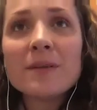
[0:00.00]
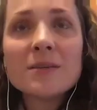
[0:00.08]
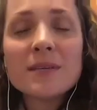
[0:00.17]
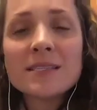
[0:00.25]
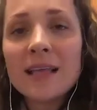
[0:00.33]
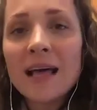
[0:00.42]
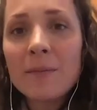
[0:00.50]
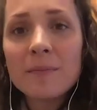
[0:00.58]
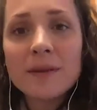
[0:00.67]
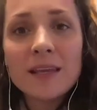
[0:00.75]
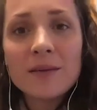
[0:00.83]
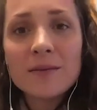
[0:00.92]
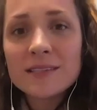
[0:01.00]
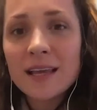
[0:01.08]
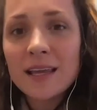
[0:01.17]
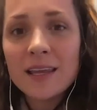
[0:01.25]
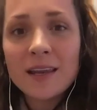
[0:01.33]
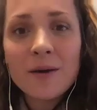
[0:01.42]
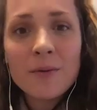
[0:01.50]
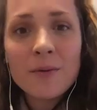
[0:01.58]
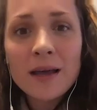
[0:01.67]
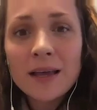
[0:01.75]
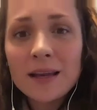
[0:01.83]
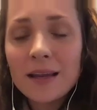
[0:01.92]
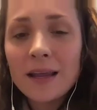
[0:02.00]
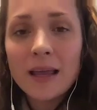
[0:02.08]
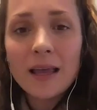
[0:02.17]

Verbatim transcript: into his lap, and he was like, you know what?